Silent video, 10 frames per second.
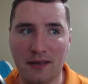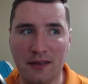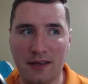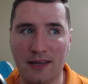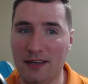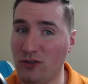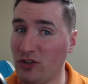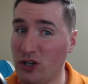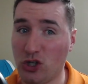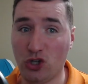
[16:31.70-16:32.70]
Okay, he's
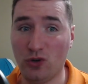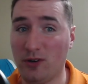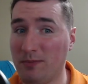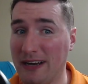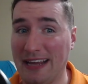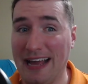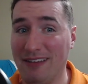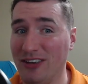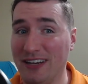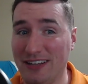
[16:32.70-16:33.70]
like Shooter
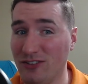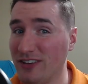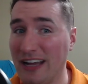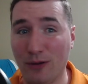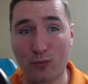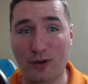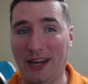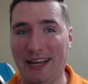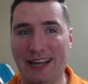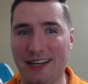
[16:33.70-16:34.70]
McGavin. He's not
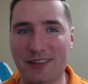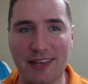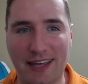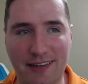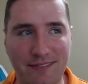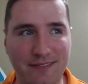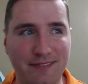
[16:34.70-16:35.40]
winning anything.